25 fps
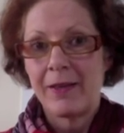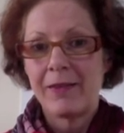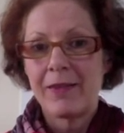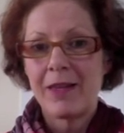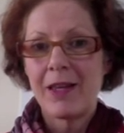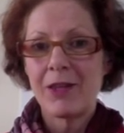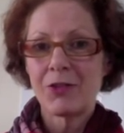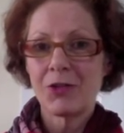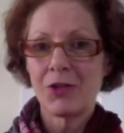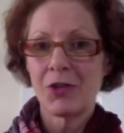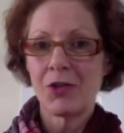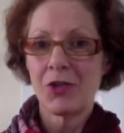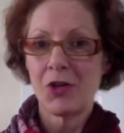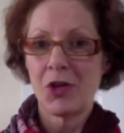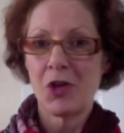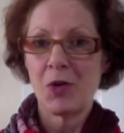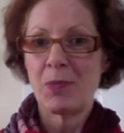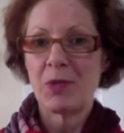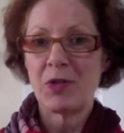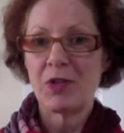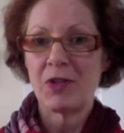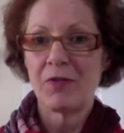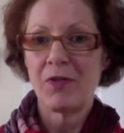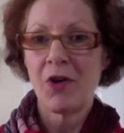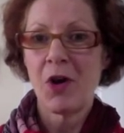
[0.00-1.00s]
There's a
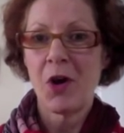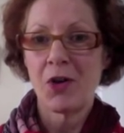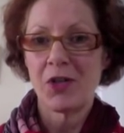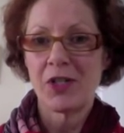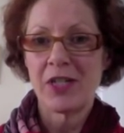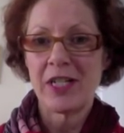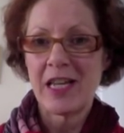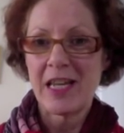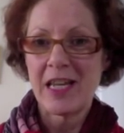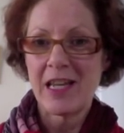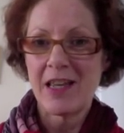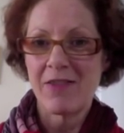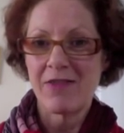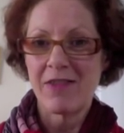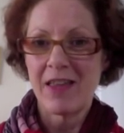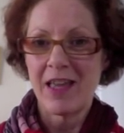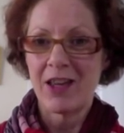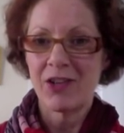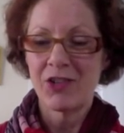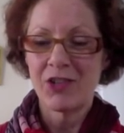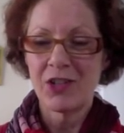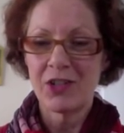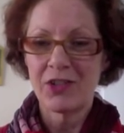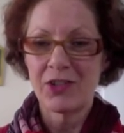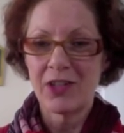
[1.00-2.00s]
thermos of hot tea in
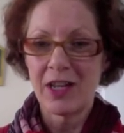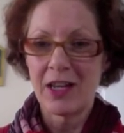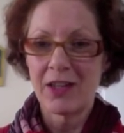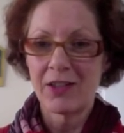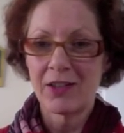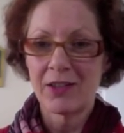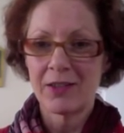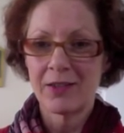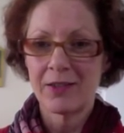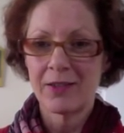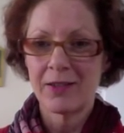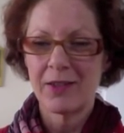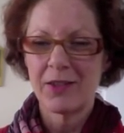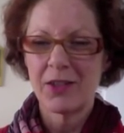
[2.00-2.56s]
there, she says,